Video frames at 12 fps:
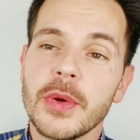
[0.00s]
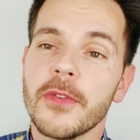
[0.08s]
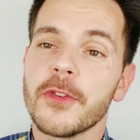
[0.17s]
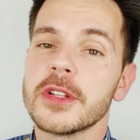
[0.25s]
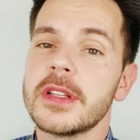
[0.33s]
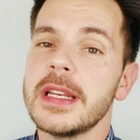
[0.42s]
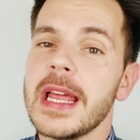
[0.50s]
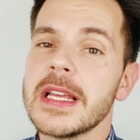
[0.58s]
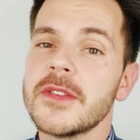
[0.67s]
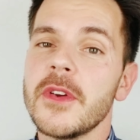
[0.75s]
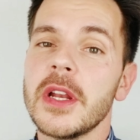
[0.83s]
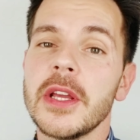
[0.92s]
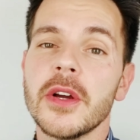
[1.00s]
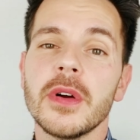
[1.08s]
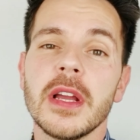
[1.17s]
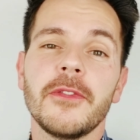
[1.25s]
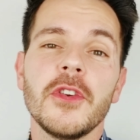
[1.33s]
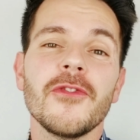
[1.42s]
do it for today's video.
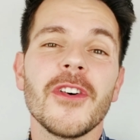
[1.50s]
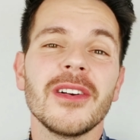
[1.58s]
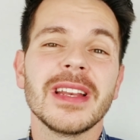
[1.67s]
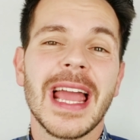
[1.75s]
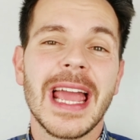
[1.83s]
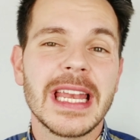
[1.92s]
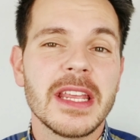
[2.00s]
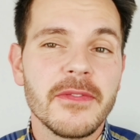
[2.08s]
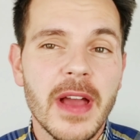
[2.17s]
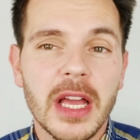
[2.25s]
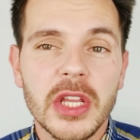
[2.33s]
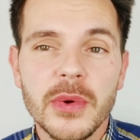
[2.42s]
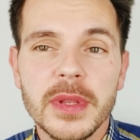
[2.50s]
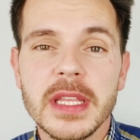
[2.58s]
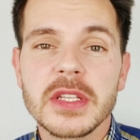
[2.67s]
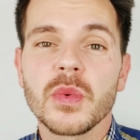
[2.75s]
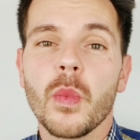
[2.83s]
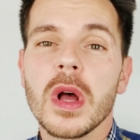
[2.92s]
If you found any value in
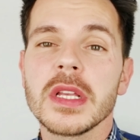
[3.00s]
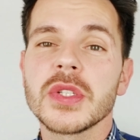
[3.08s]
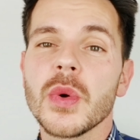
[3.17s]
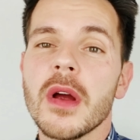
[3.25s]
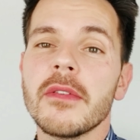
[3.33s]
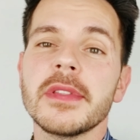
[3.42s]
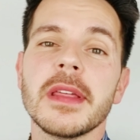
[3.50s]
this whatsoever,